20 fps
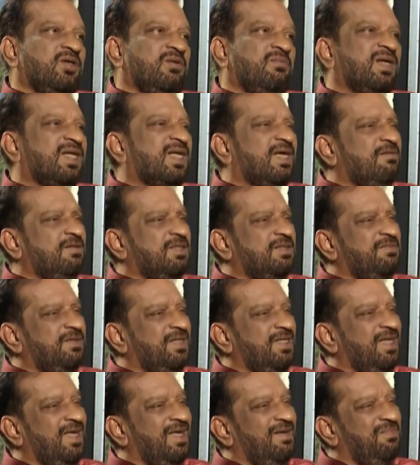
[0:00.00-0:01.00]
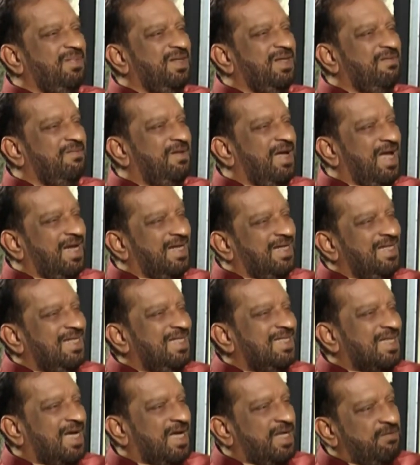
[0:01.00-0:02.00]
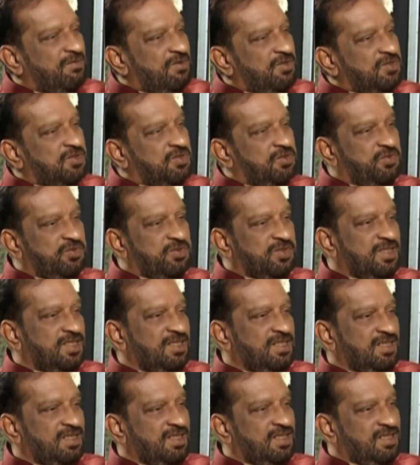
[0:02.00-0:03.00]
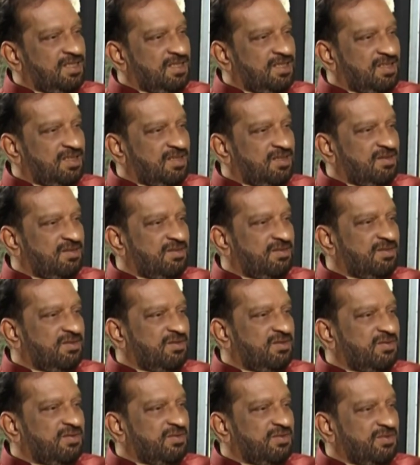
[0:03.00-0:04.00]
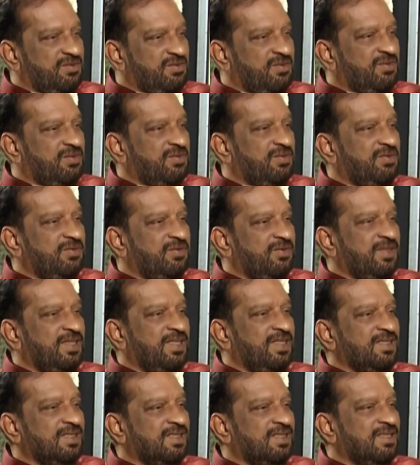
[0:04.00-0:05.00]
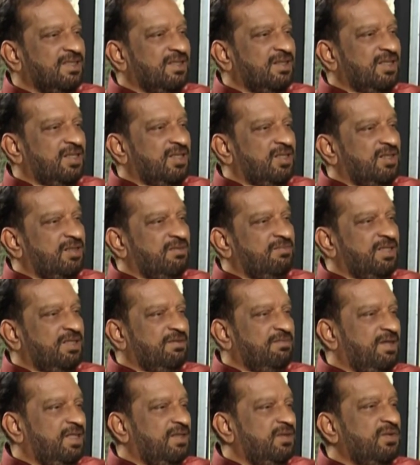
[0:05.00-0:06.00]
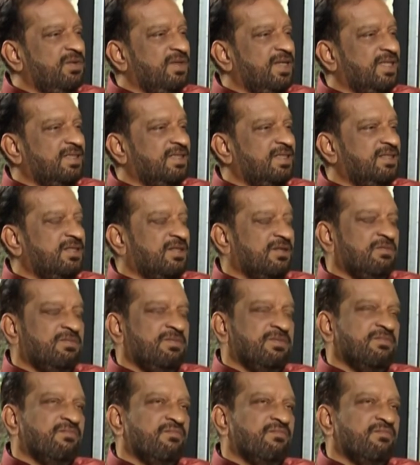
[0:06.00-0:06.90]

But I was very happy, at least I was chosen to do this, even if I don't get the job.